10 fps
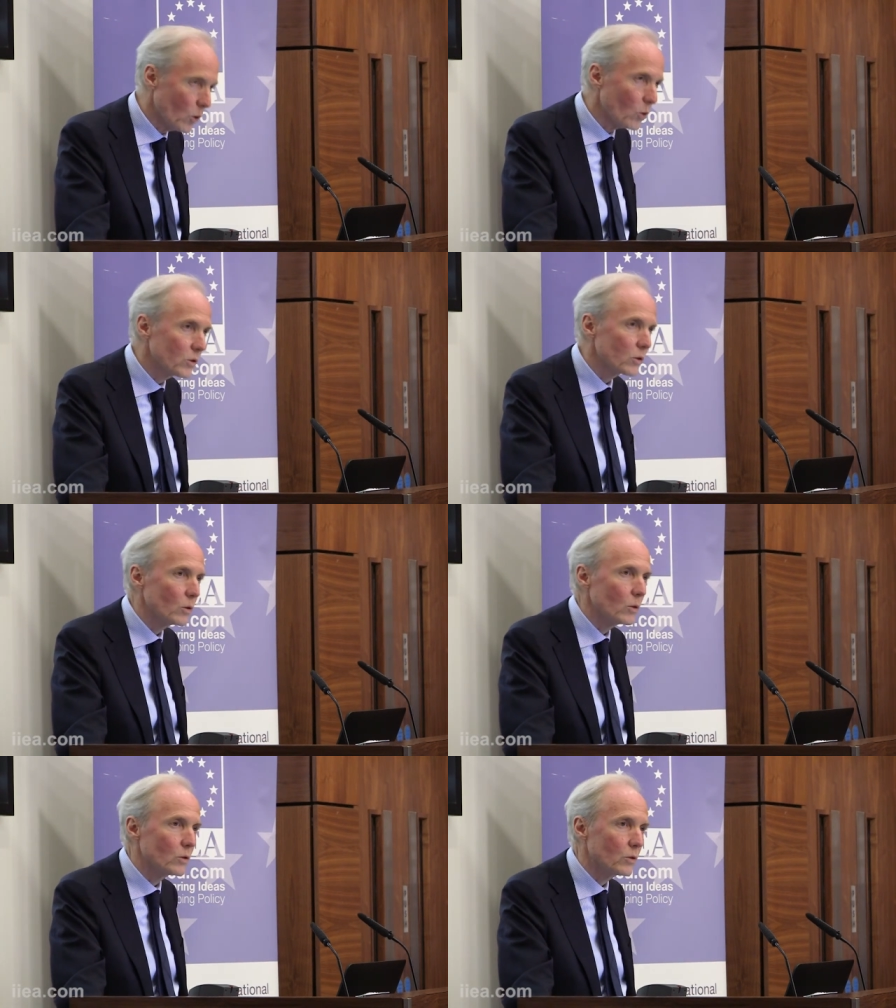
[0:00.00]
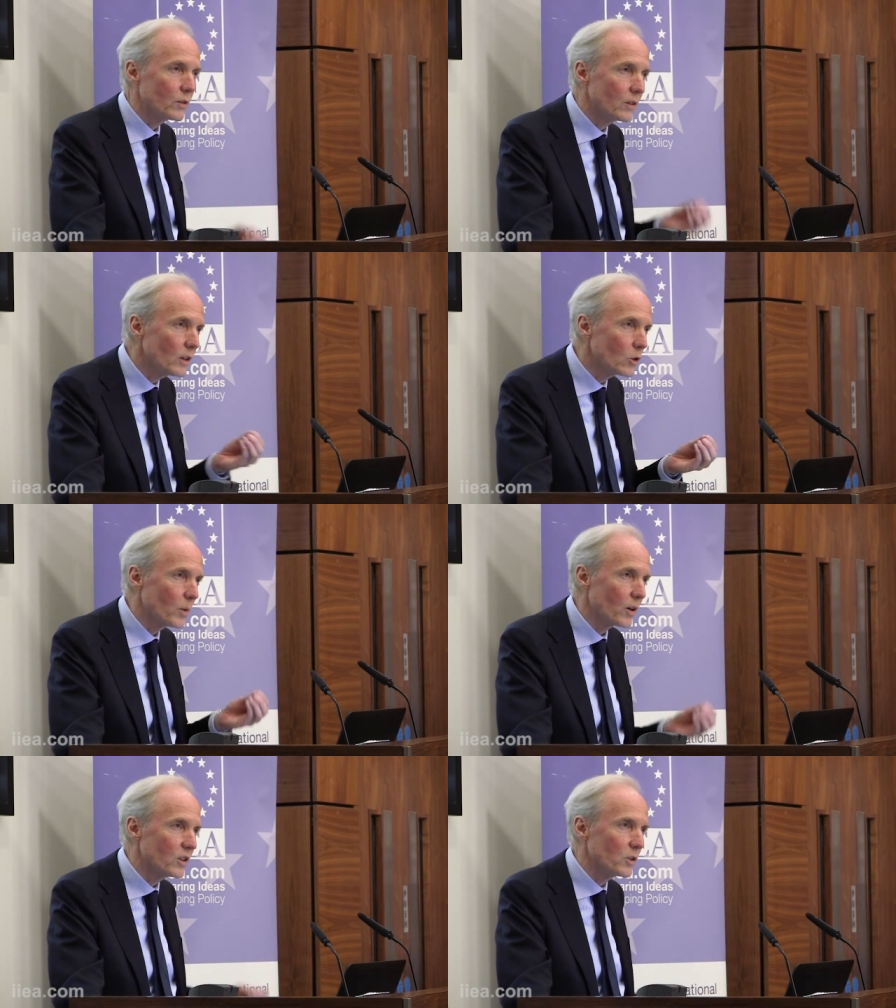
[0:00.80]
also to think
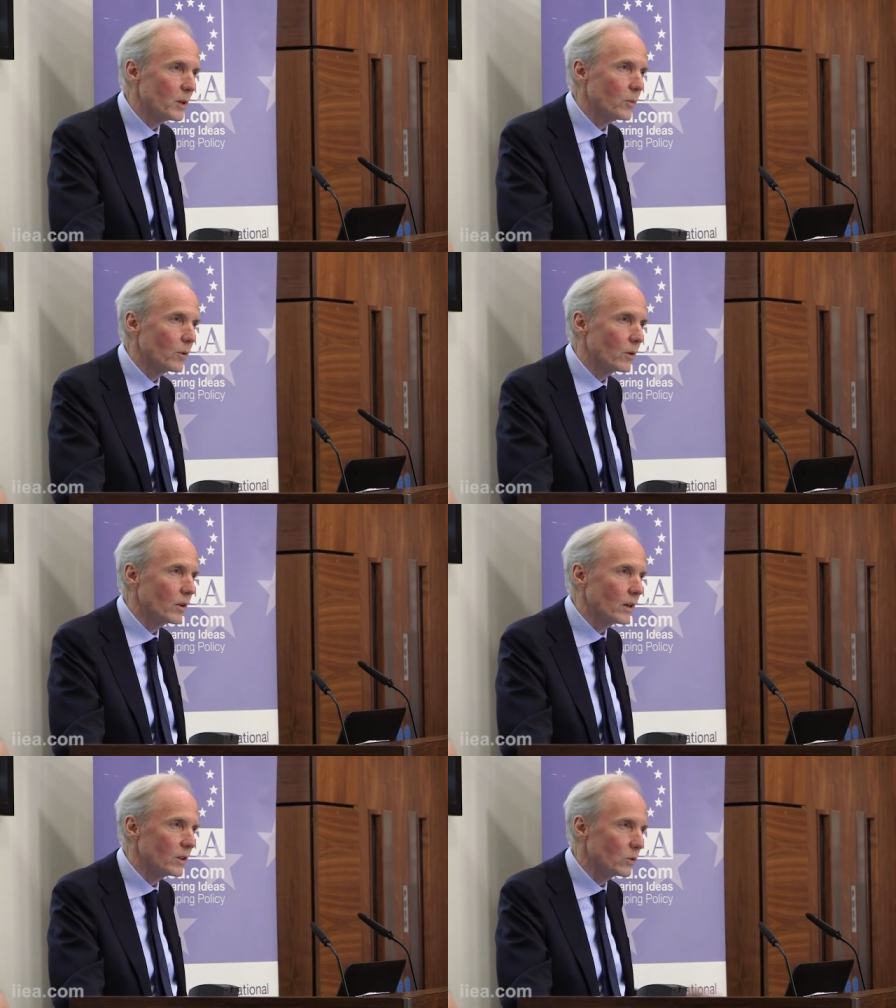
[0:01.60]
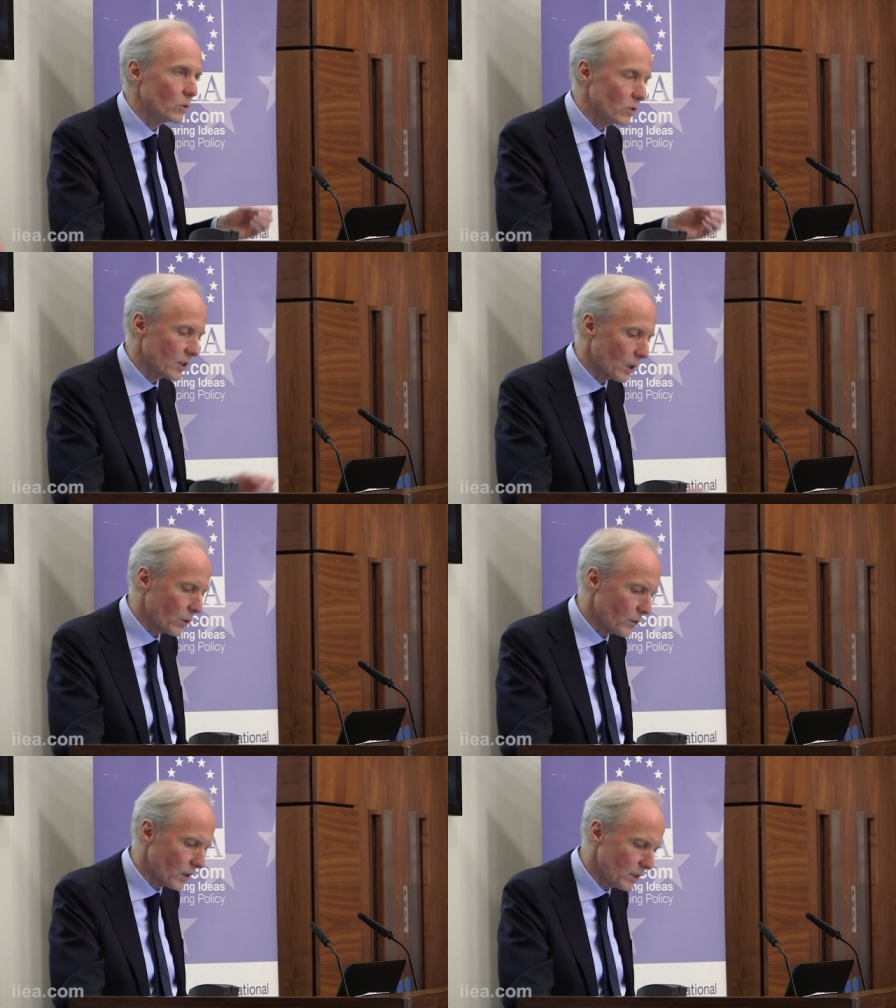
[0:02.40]
about these people and to the
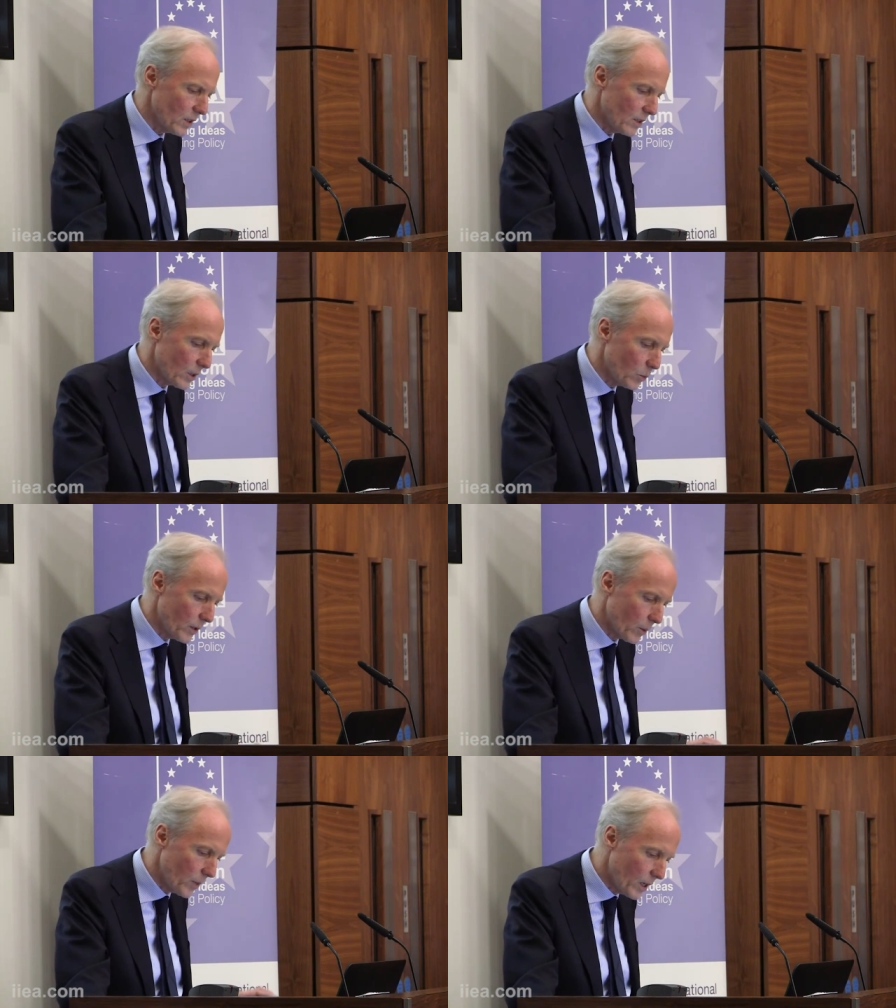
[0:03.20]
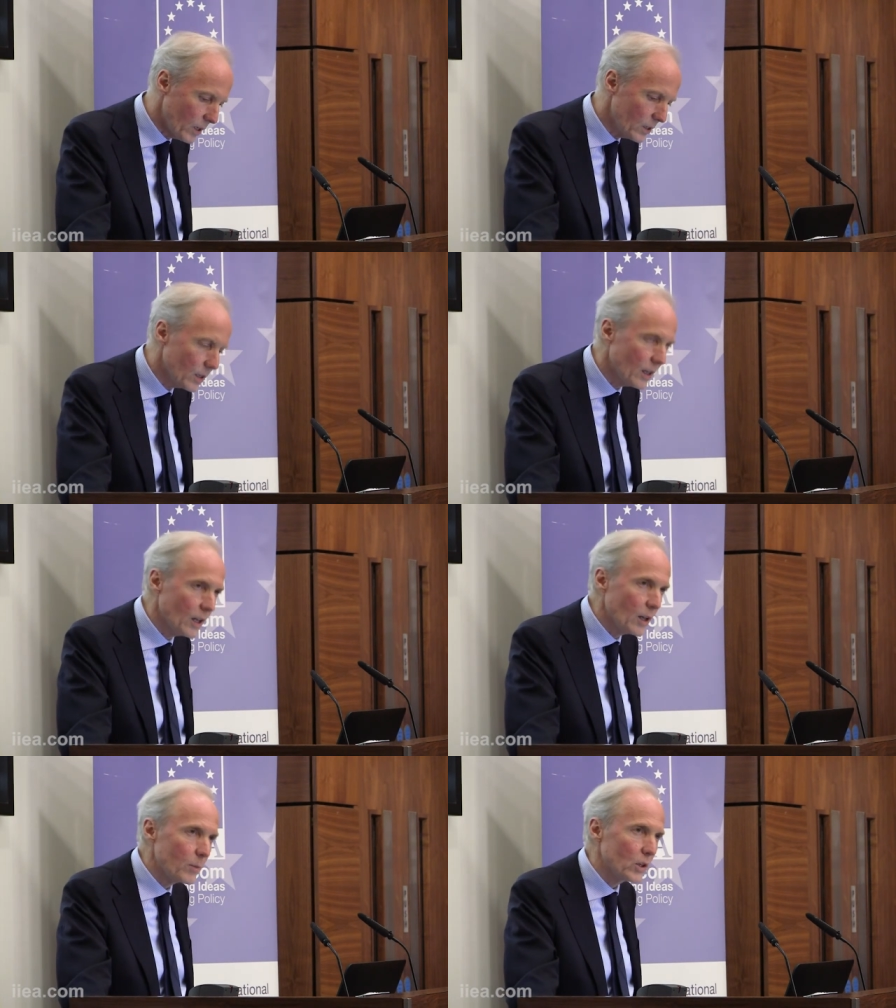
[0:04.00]
sacrifices that were made
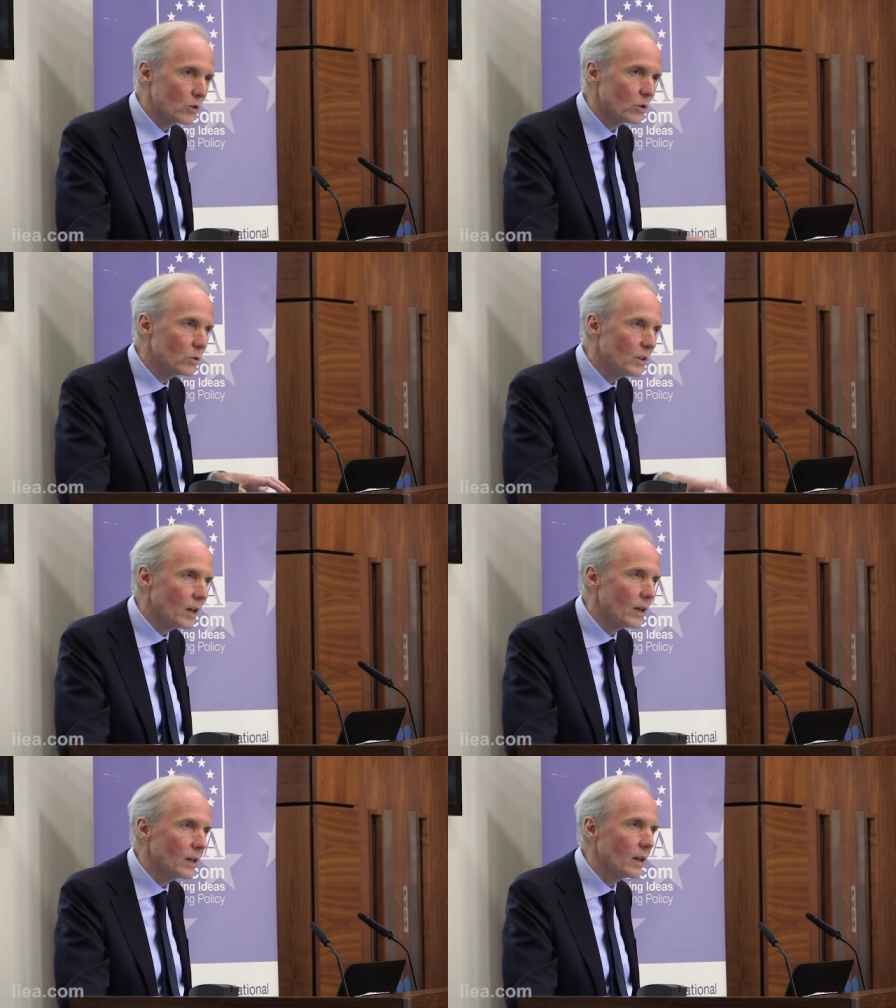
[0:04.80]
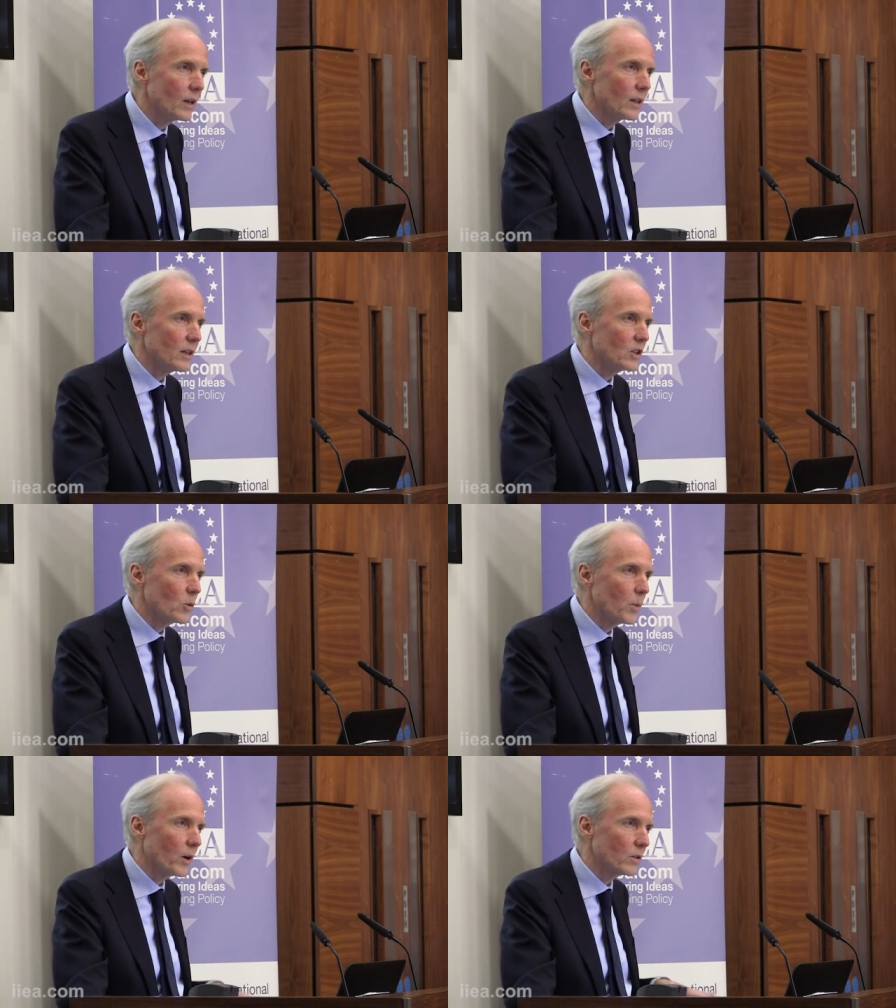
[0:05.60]
because today it's
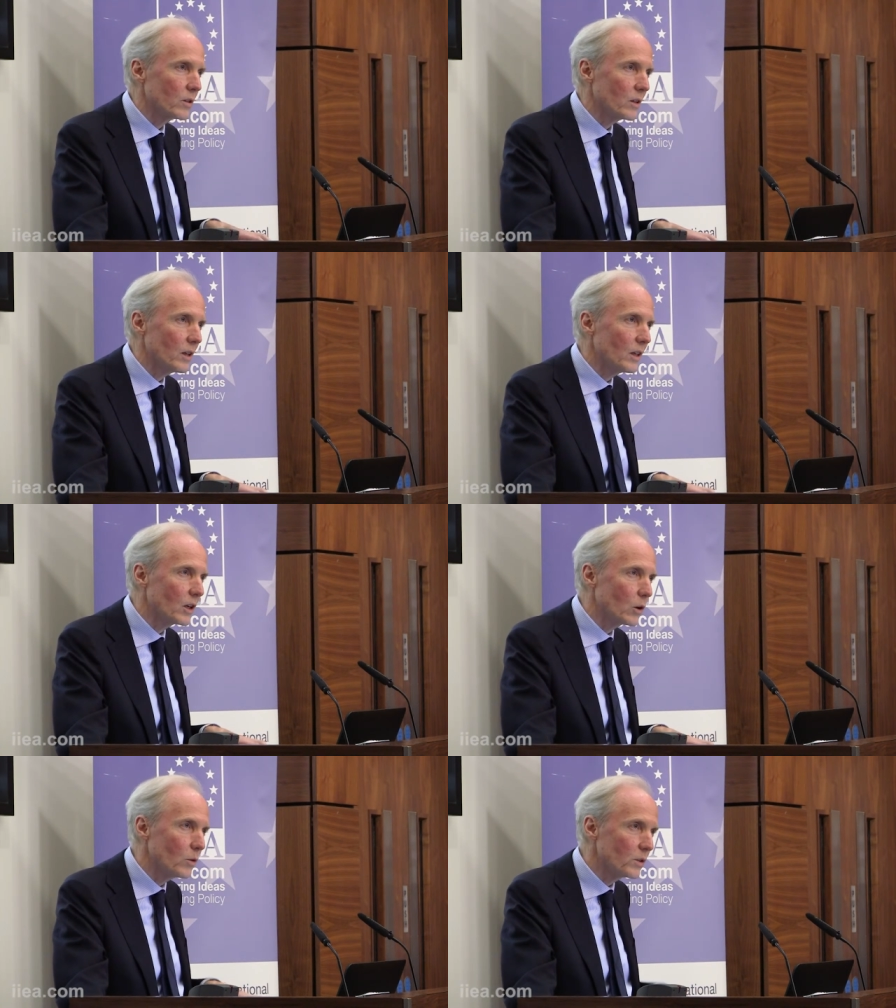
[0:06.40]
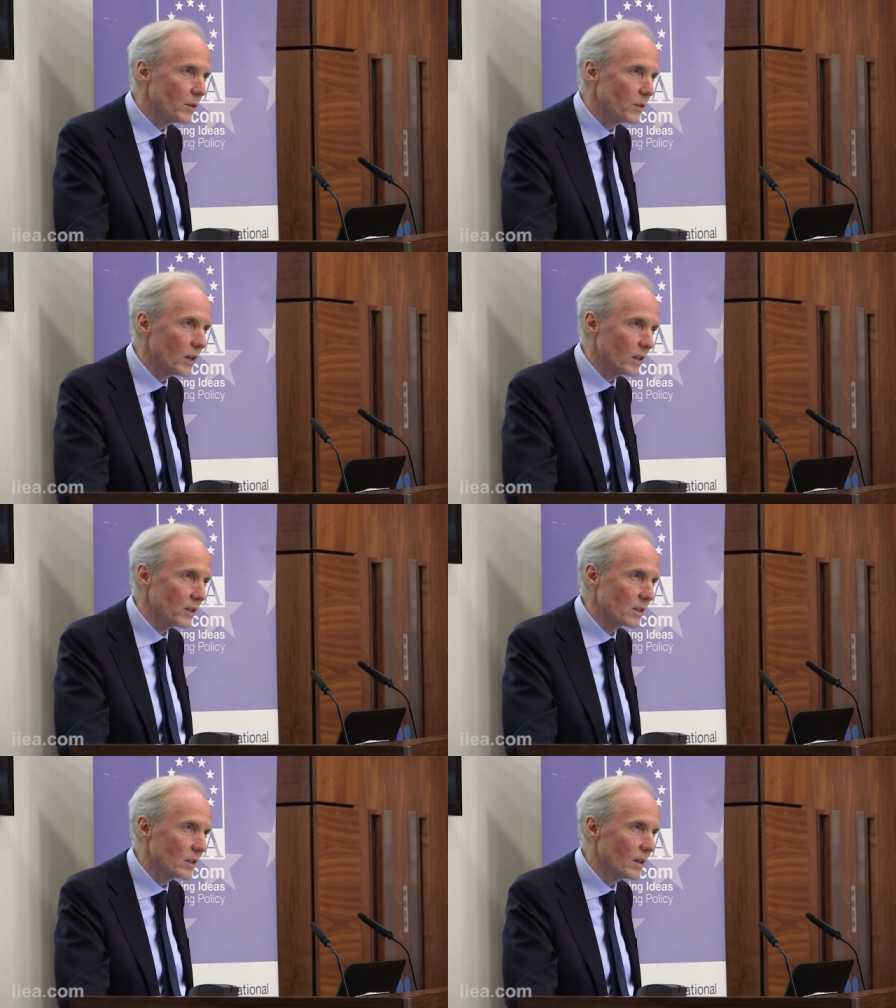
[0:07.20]
about
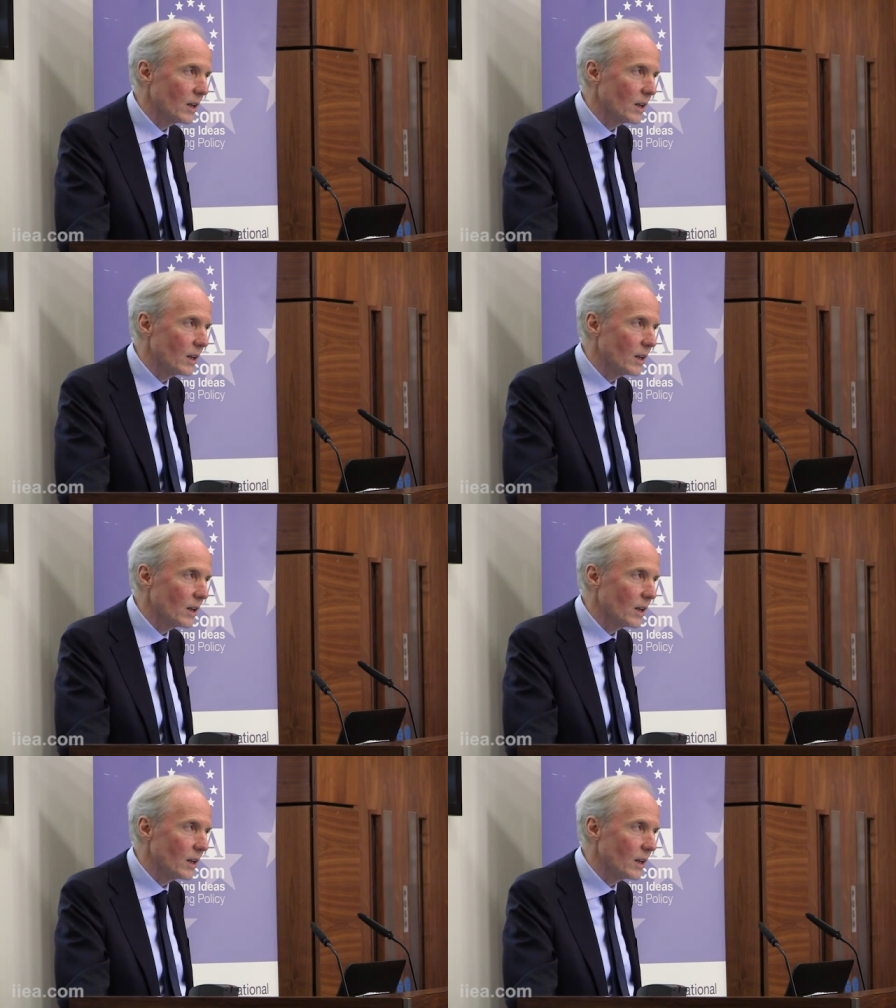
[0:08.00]
inclusiveness,